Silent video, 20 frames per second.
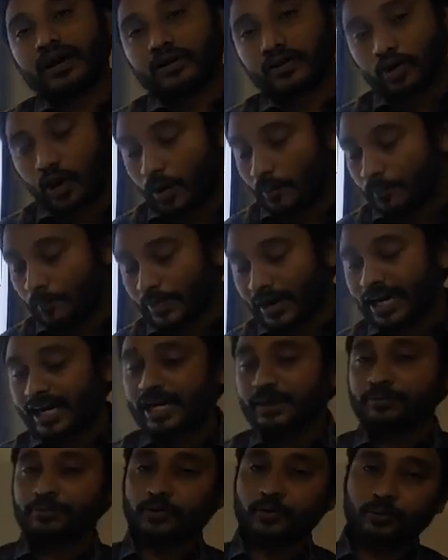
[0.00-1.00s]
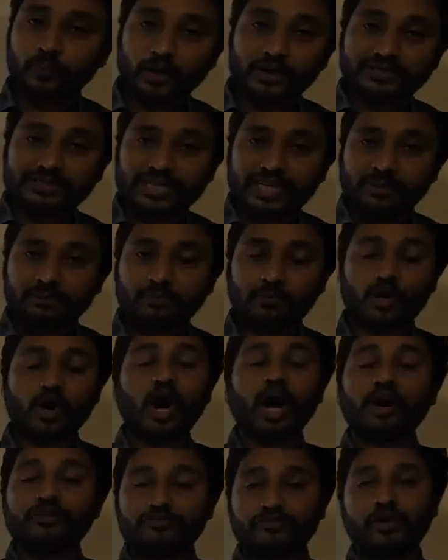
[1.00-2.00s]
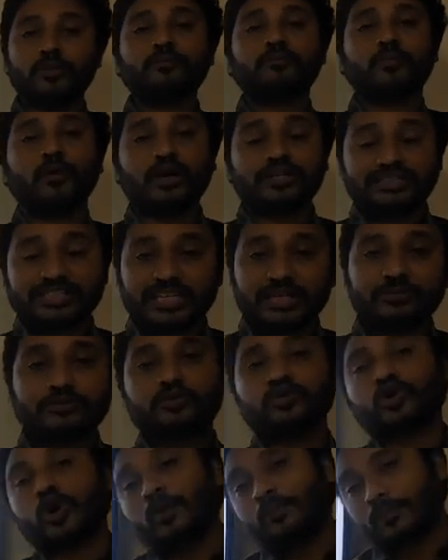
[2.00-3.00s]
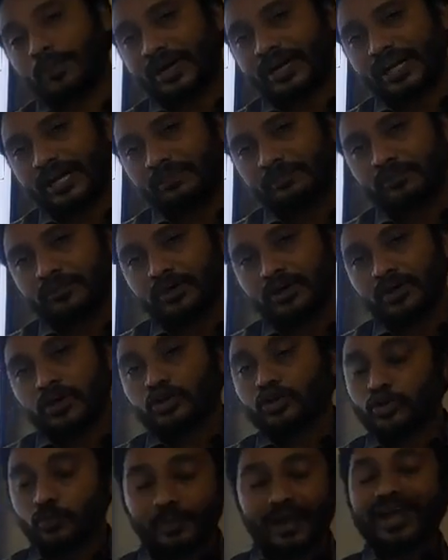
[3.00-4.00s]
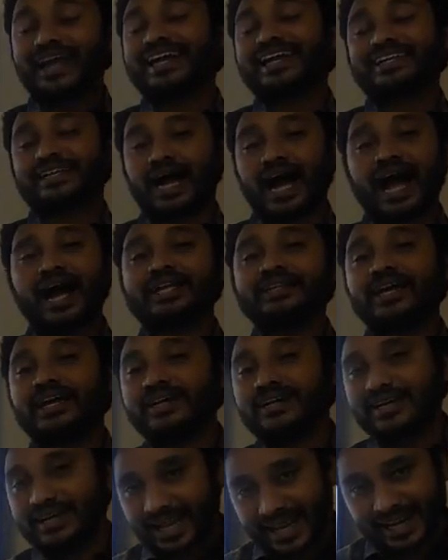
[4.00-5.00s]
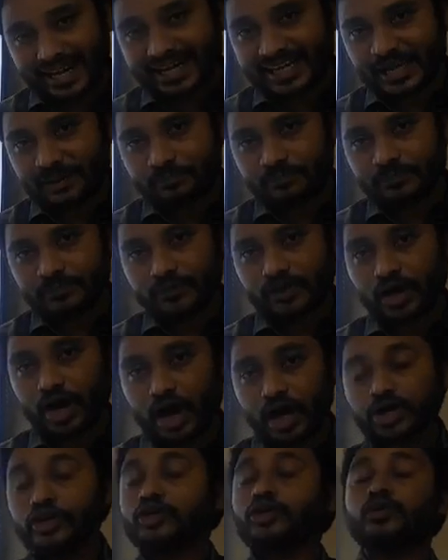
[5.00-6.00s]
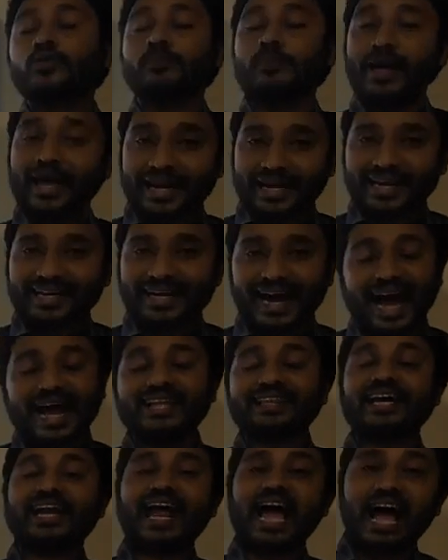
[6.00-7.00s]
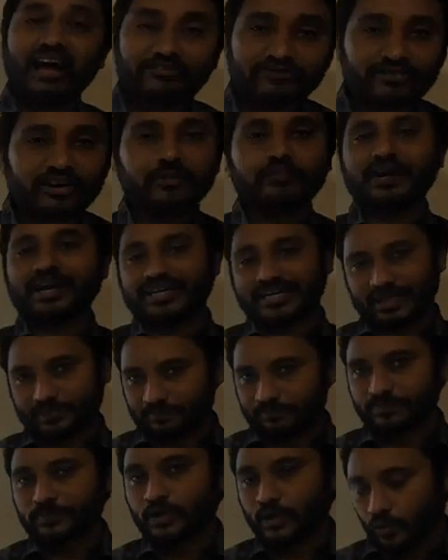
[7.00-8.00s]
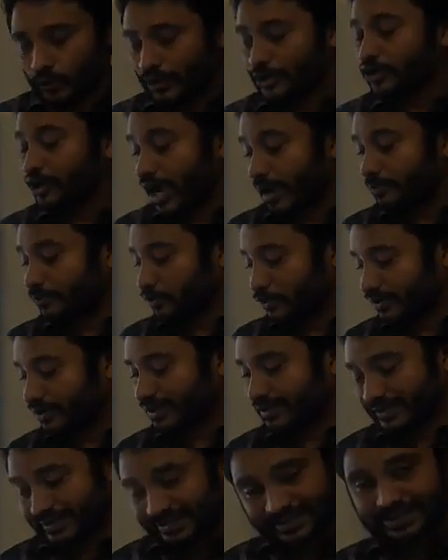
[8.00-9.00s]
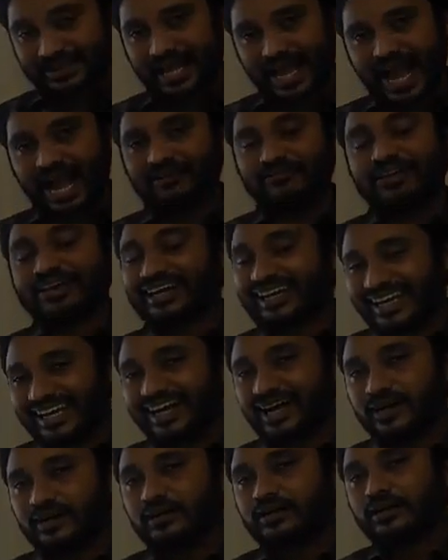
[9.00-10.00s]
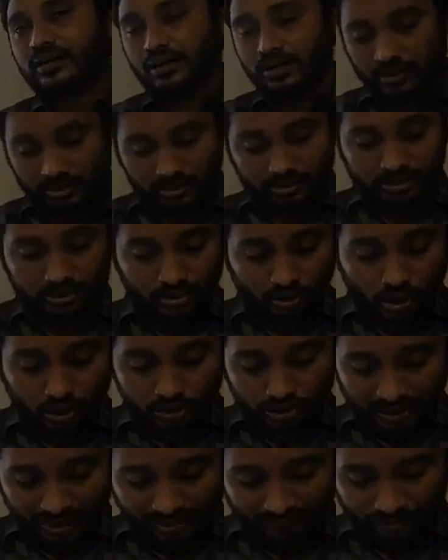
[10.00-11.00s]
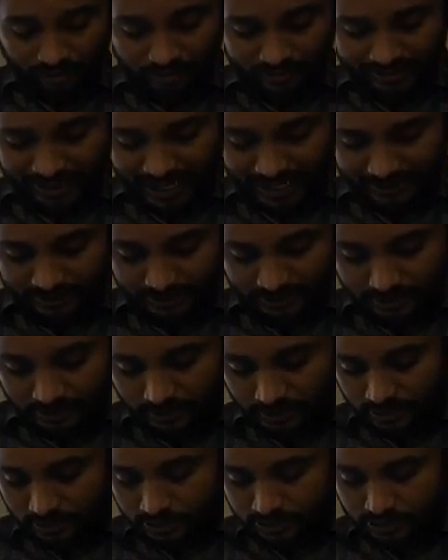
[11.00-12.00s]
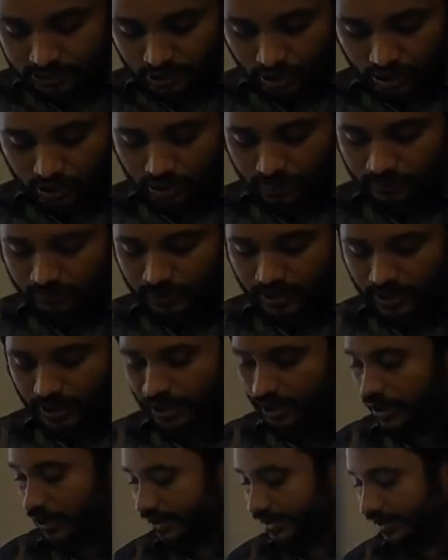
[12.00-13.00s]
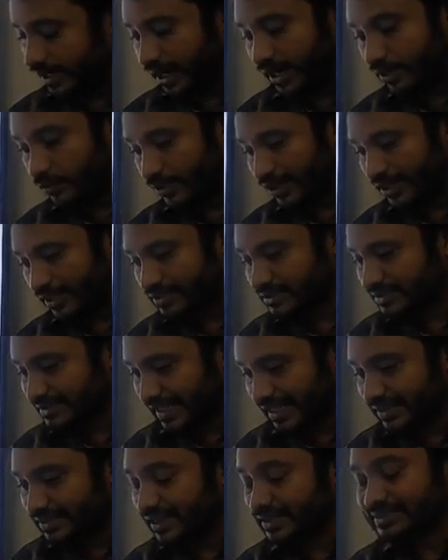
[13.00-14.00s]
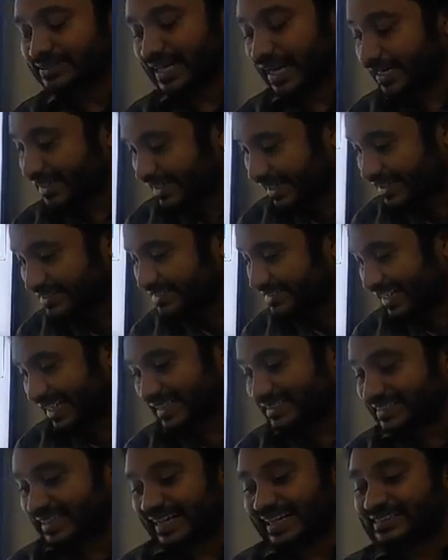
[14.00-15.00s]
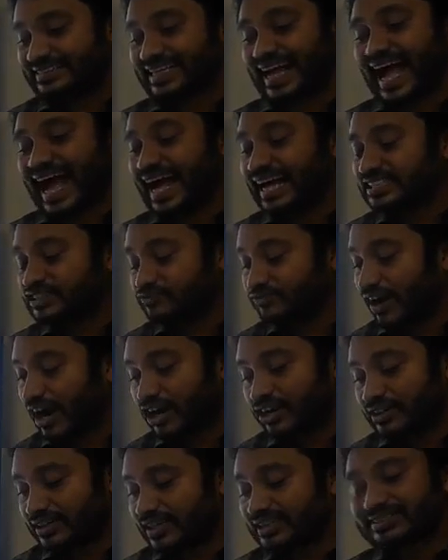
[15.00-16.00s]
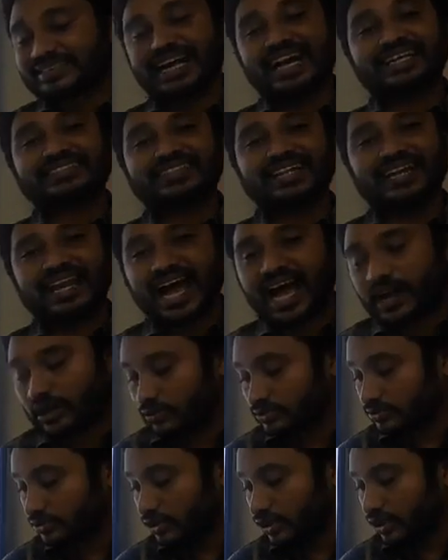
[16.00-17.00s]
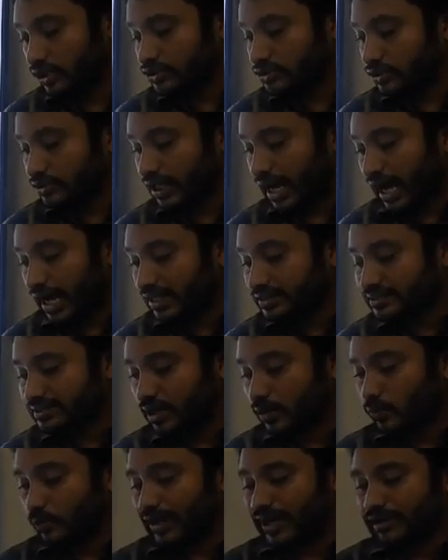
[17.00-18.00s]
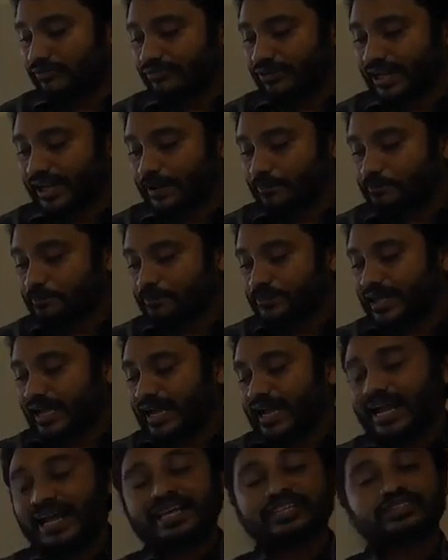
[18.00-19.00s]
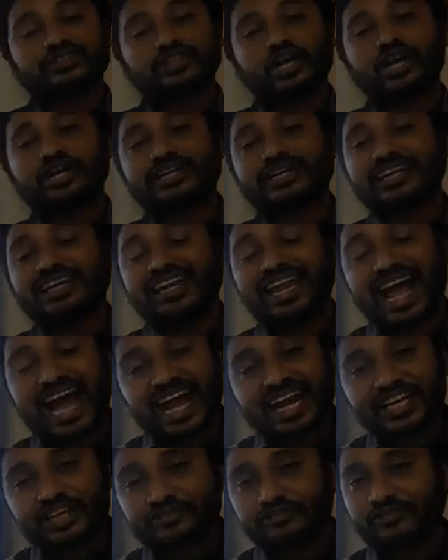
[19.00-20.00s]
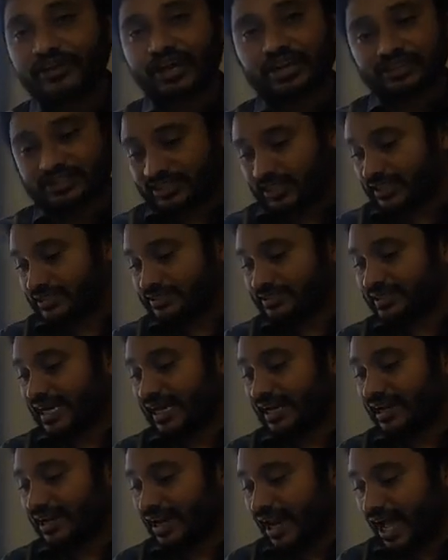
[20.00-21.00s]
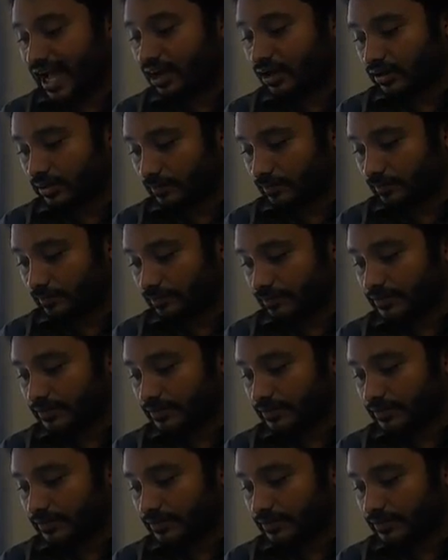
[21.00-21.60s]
comparative to positive or from positive to comparative to make it either negative or to make it either affirmative. We do have to have a clear notion about that. So here we can see the sentence is, he is as ferocious as a lion. So the answer will be, he is not less ferocious than a lion.